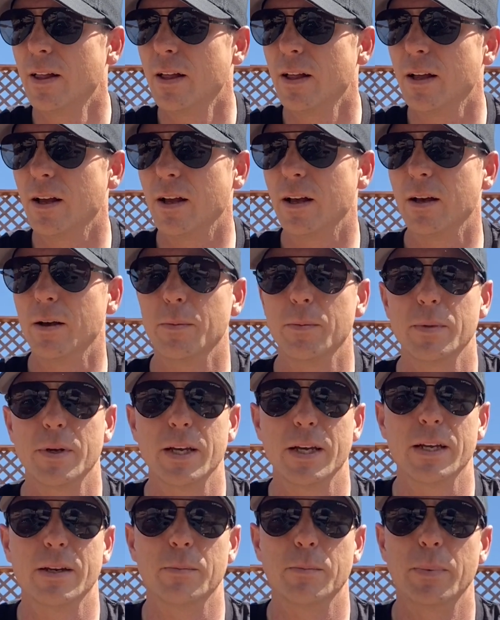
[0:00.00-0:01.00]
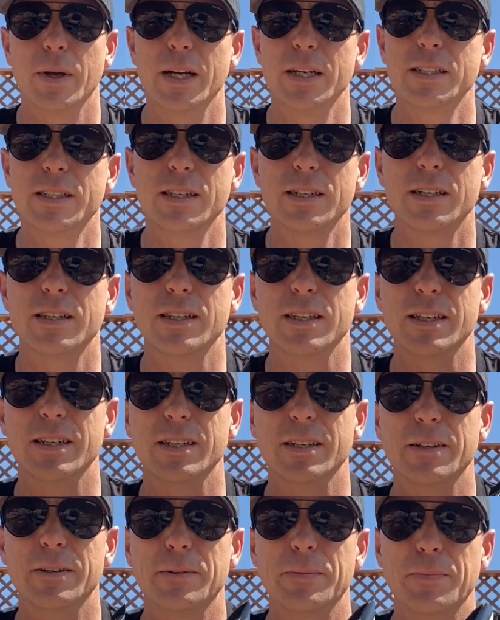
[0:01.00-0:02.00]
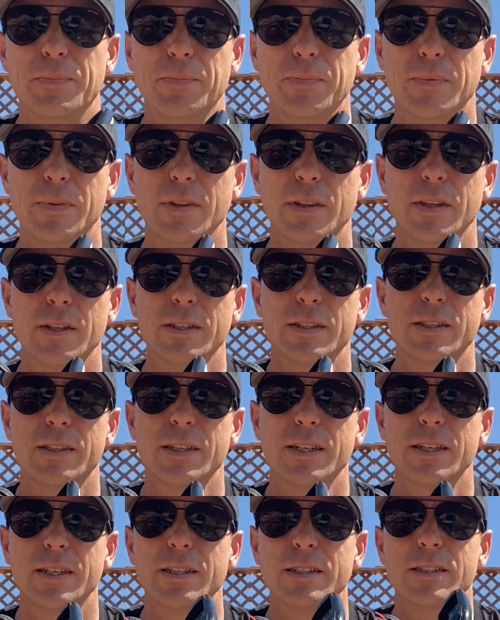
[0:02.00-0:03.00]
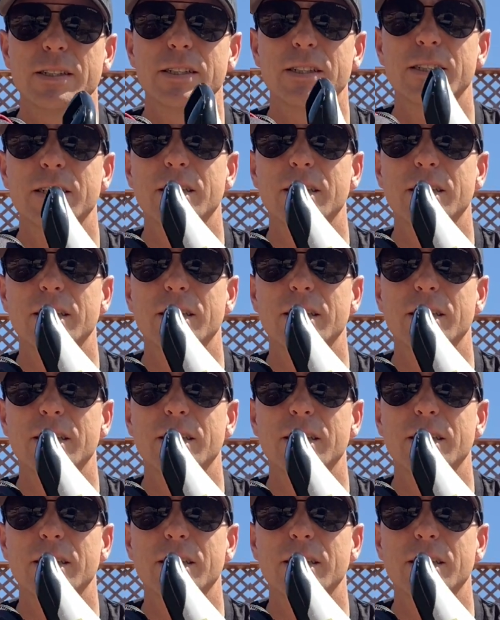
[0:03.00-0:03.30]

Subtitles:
And basically, this thing just